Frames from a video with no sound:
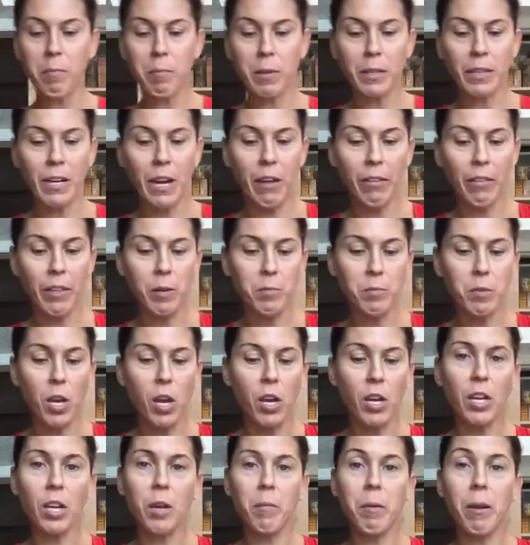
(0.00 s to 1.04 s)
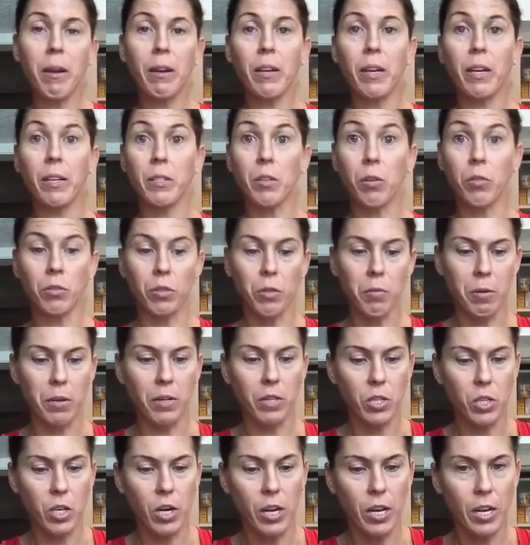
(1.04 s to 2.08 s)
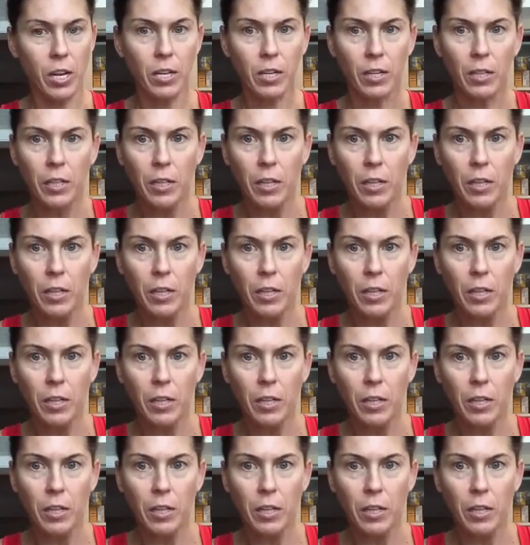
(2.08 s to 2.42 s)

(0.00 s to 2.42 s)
but now that I'm talking about it, I totally want to try it.